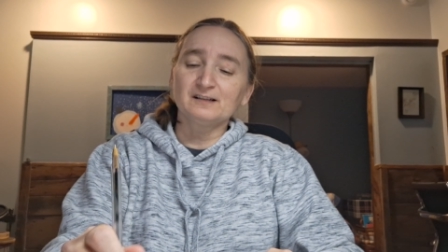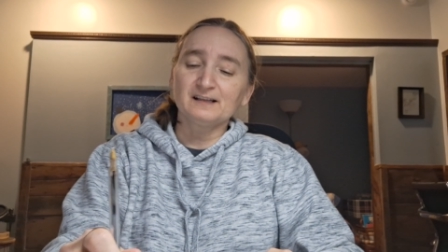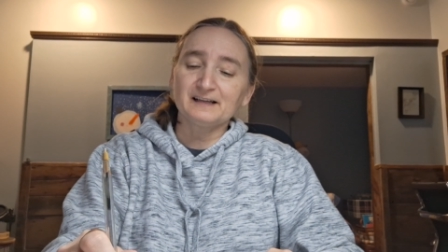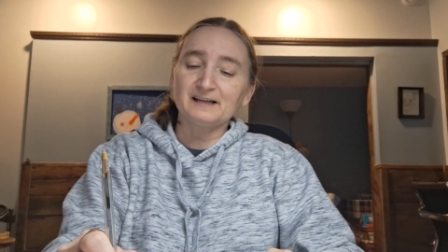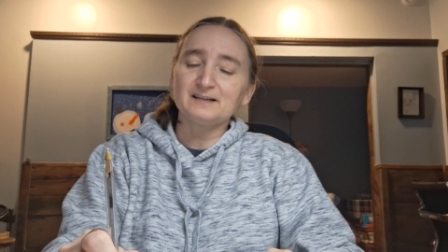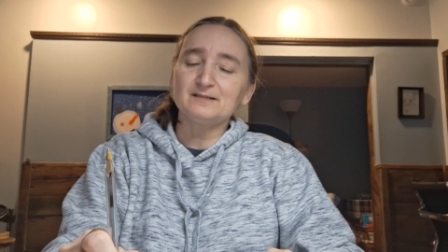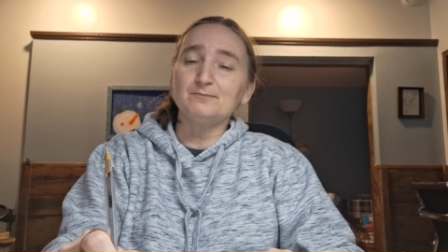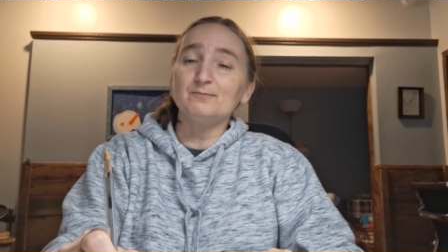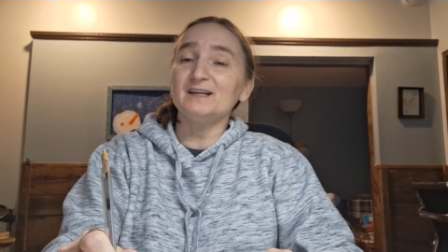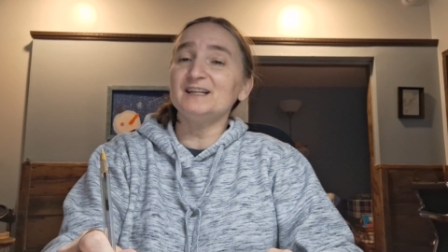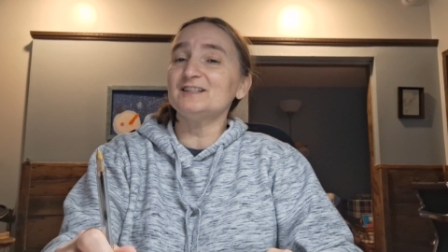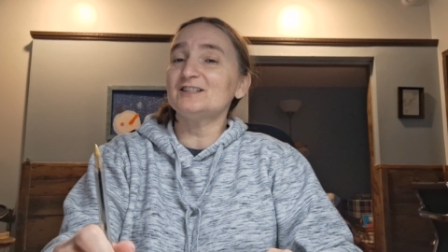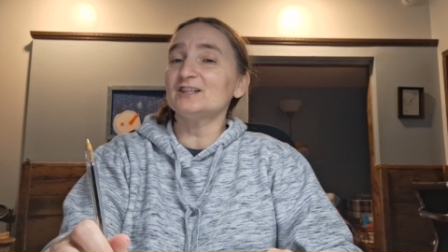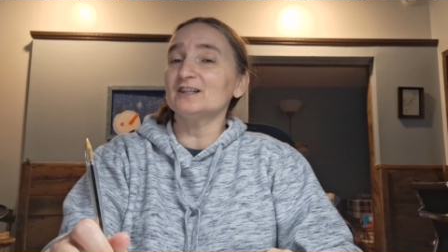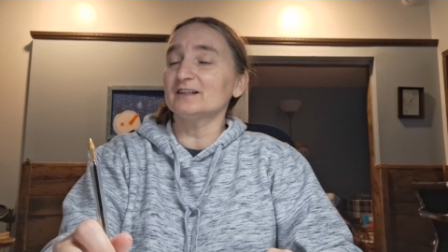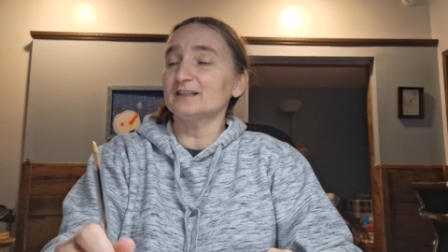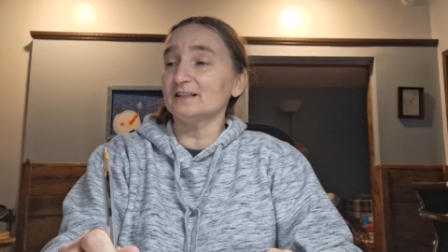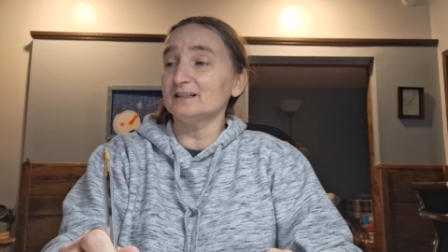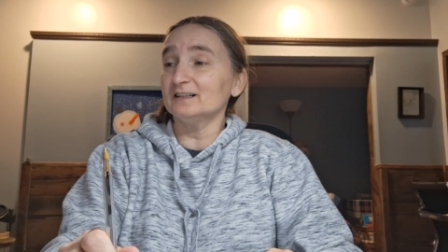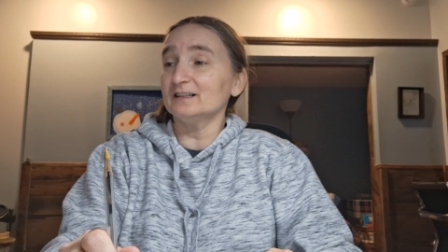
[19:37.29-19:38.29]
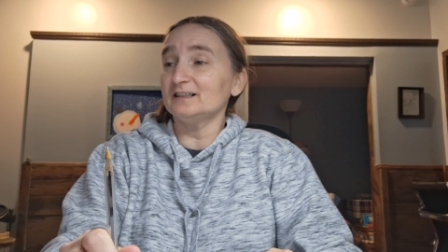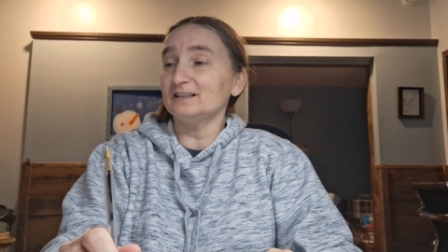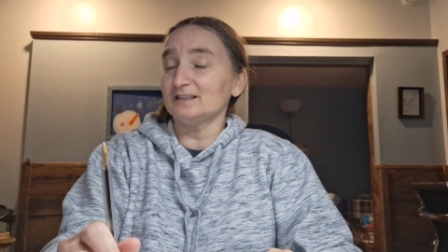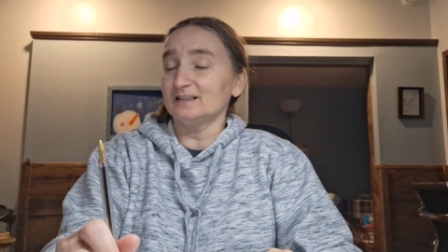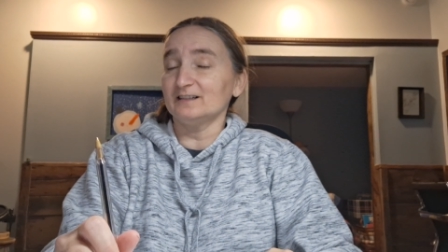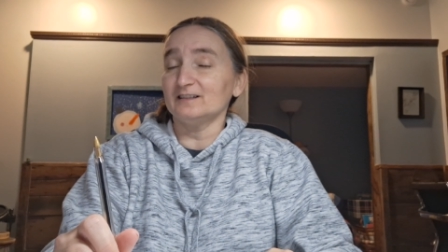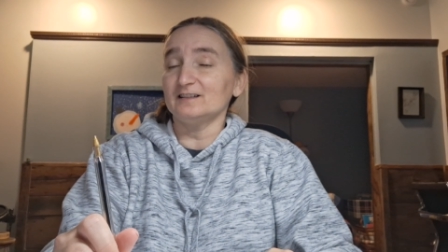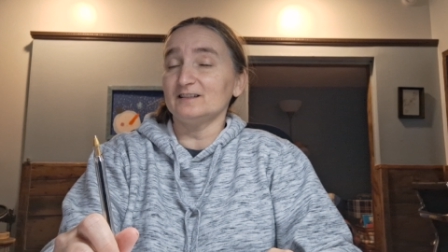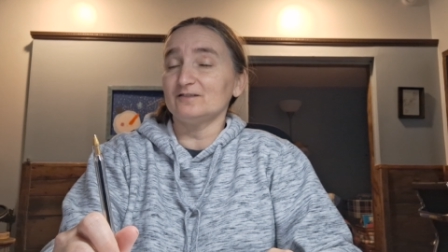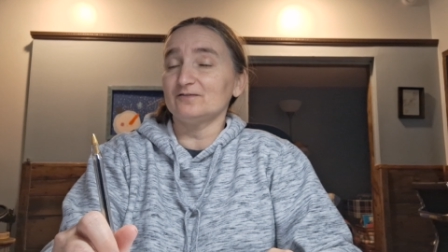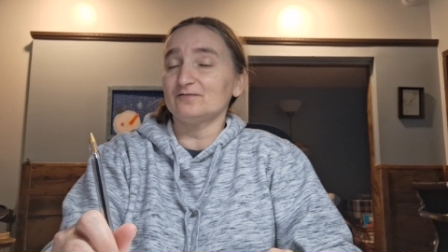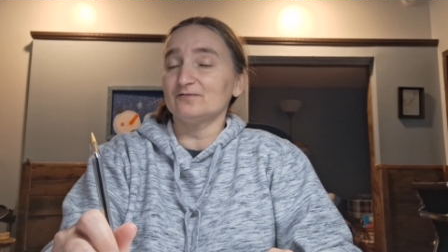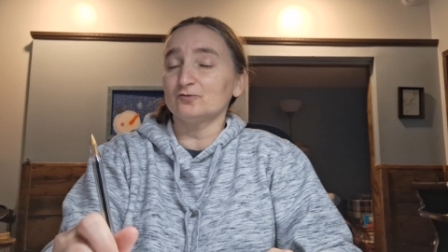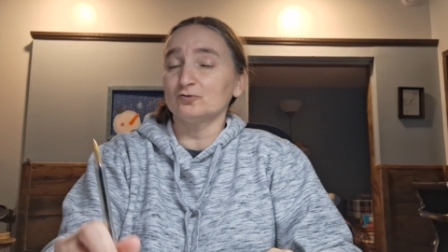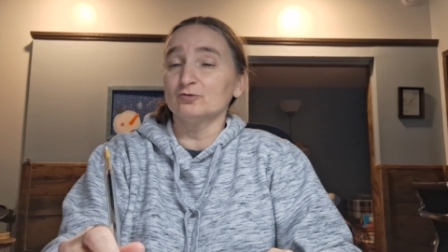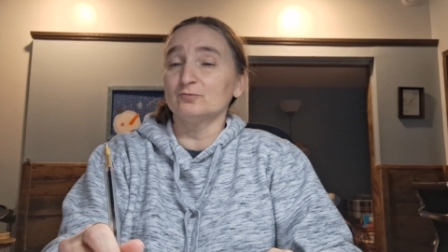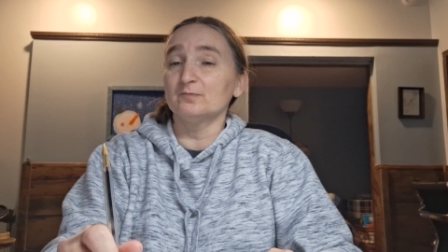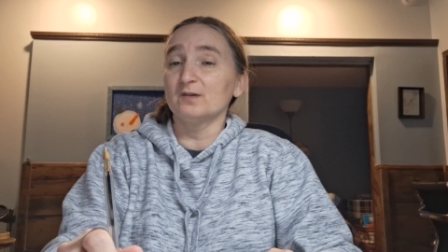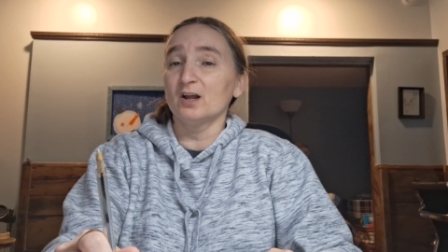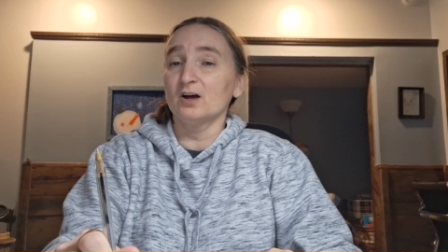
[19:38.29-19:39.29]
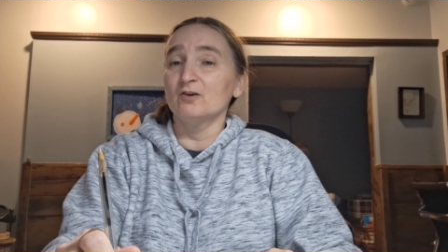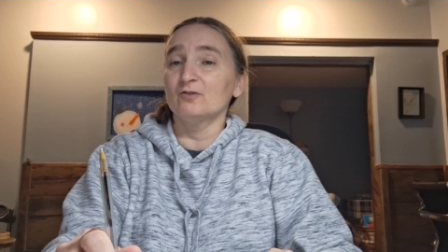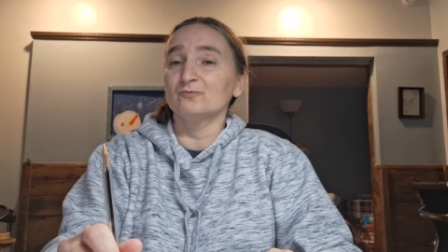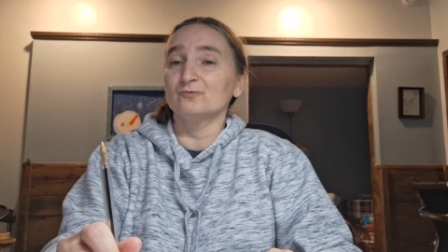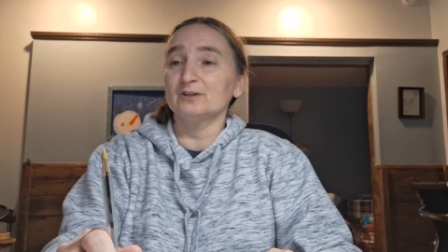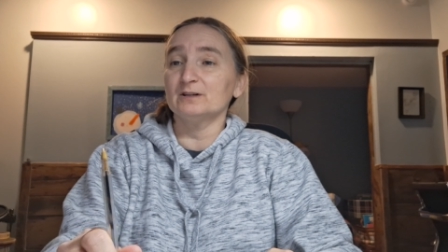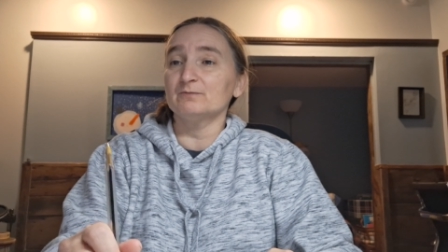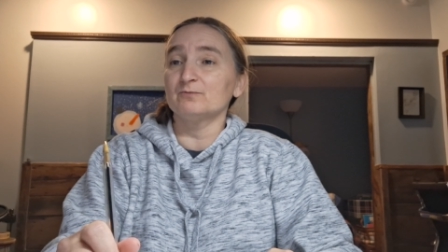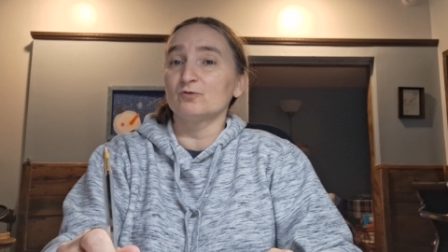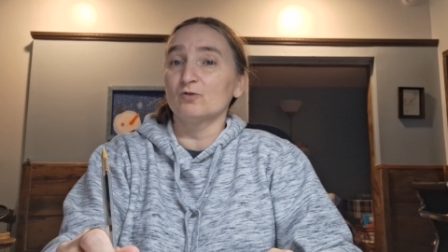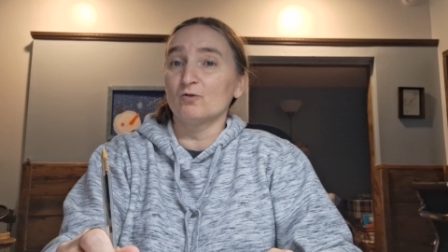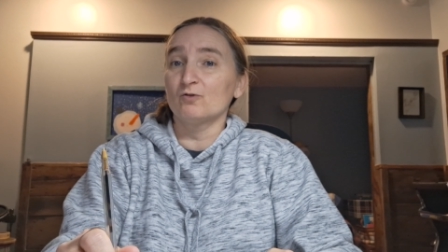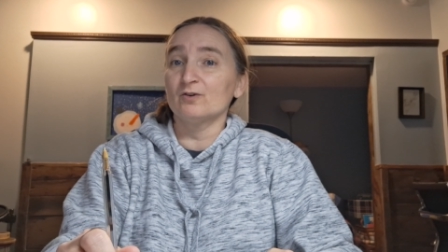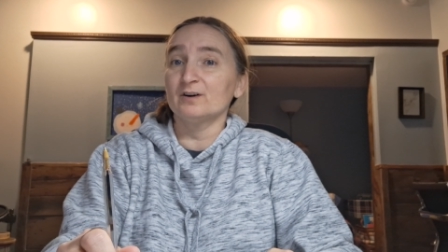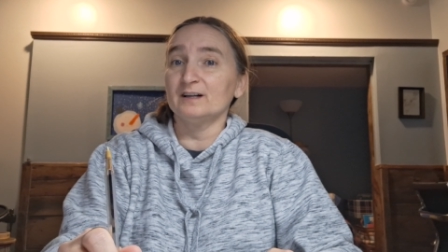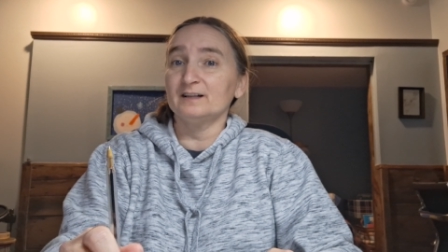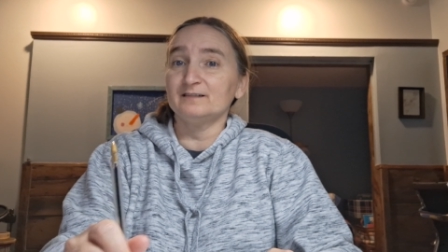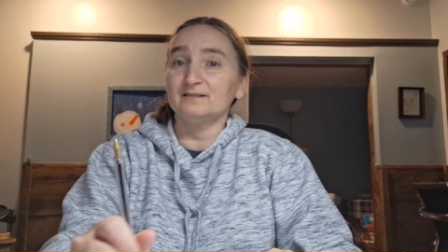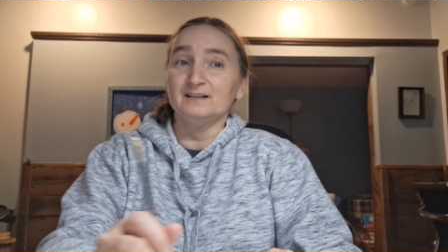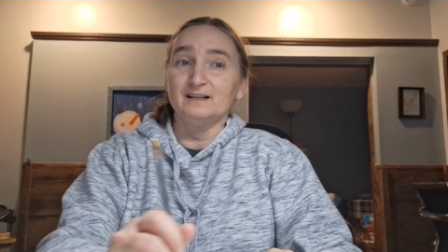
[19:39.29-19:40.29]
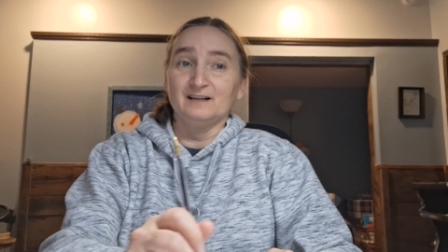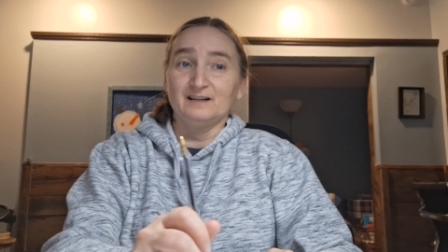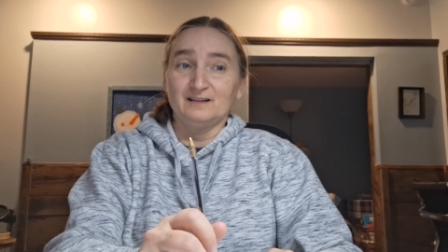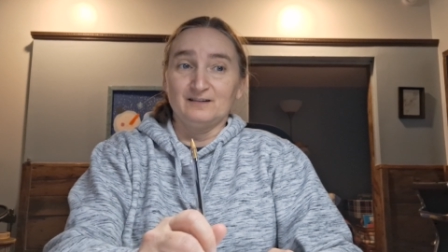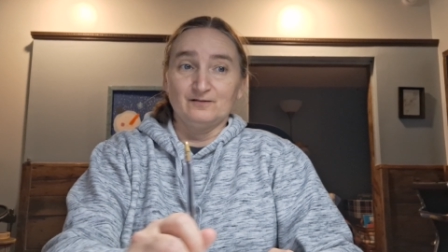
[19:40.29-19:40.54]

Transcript: led me to get the full-blown, rip-roaring,